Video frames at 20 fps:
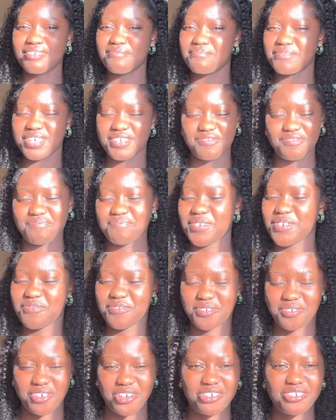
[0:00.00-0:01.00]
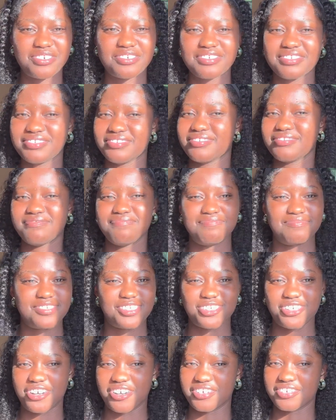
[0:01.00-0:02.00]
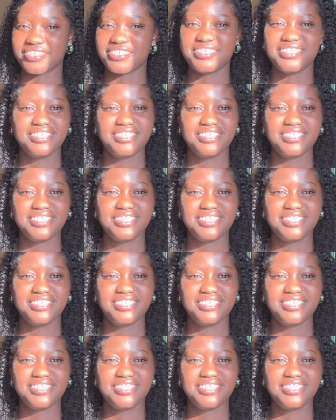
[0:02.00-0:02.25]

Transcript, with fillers: Be, be for real, sir.